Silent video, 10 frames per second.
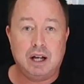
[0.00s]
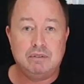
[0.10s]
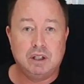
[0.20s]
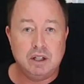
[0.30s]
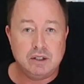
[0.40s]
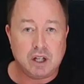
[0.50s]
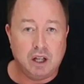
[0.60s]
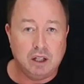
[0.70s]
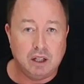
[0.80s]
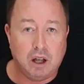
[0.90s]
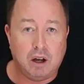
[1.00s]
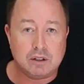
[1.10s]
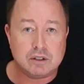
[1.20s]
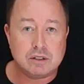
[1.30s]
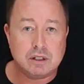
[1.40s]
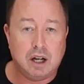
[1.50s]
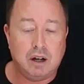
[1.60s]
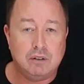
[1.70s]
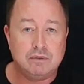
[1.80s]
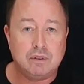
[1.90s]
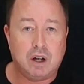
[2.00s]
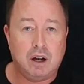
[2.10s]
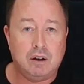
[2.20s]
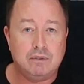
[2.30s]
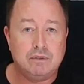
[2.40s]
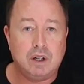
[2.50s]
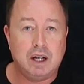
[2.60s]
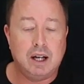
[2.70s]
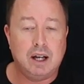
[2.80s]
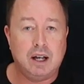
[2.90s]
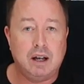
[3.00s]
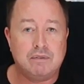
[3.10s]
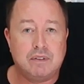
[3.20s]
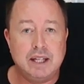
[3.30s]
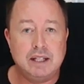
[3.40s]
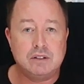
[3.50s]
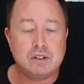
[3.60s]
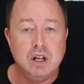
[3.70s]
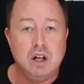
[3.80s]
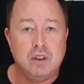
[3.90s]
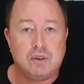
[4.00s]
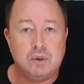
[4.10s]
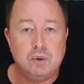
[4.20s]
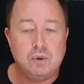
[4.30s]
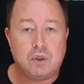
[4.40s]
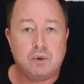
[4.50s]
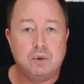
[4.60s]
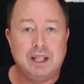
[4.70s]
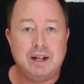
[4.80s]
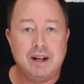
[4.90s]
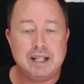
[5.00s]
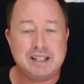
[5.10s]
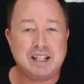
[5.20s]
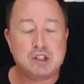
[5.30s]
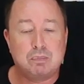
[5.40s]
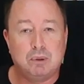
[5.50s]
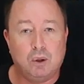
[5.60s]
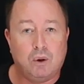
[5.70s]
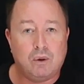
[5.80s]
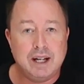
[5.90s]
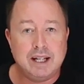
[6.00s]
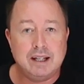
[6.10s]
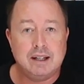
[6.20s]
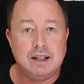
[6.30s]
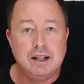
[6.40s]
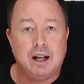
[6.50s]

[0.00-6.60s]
I've learned a lot of things through lyrics, exploring